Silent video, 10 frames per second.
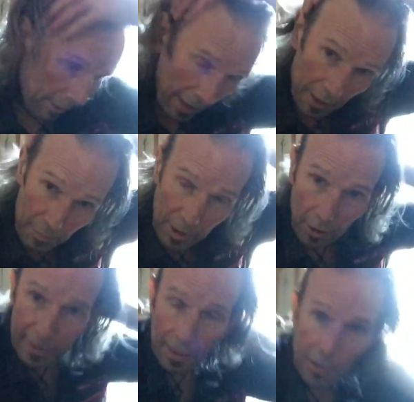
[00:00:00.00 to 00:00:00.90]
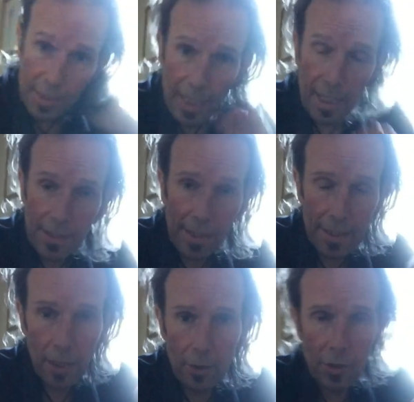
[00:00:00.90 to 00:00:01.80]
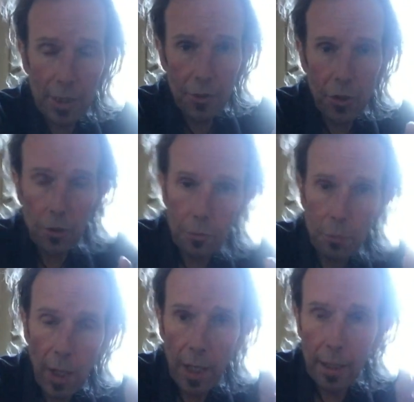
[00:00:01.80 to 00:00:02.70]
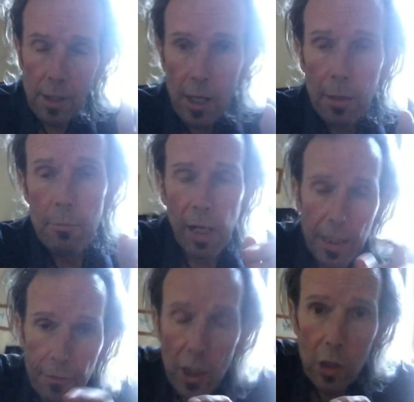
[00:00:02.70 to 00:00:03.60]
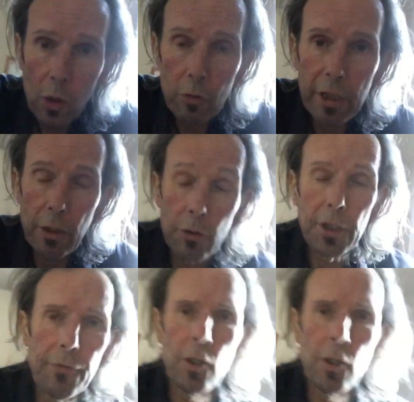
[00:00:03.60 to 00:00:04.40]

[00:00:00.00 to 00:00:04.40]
That was me going down the stairs there, dancing to My Valoria, or just